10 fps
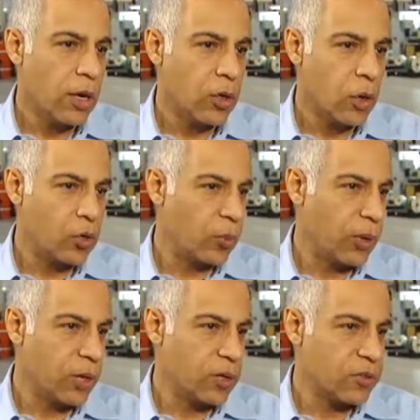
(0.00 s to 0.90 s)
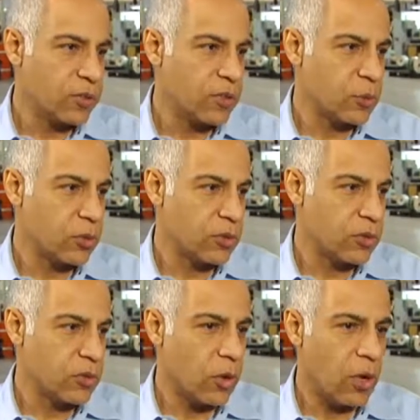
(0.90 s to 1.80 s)
no sprinkler system was
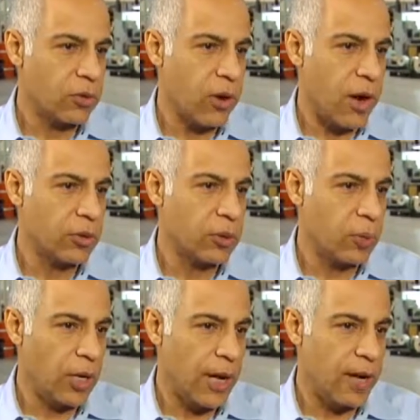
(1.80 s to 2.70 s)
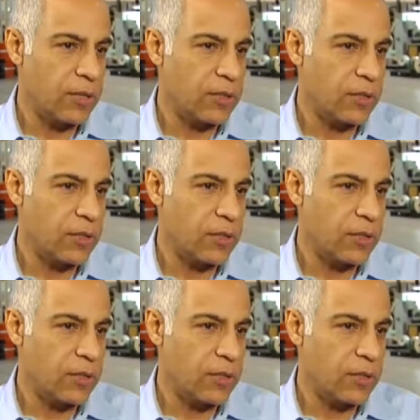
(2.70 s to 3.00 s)
installed around the plant,